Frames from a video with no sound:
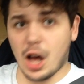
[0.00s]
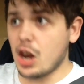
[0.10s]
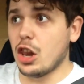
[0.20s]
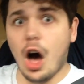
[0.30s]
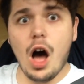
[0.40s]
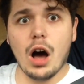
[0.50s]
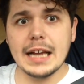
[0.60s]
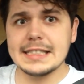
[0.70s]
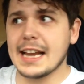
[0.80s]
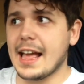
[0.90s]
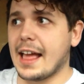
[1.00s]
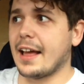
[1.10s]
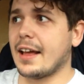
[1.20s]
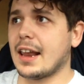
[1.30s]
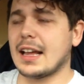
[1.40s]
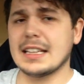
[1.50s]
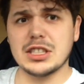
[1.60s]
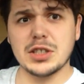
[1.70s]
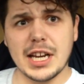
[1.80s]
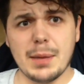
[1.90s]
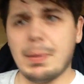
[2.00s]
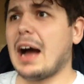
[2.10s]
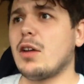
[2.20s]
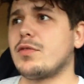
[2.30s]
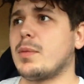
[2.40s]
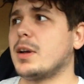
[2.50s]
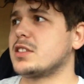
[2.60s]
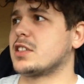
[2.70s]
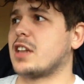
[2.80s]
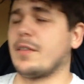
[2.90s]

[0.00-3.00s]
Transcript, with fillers: a lot, isn't it? Like it's usually a pound for monsters,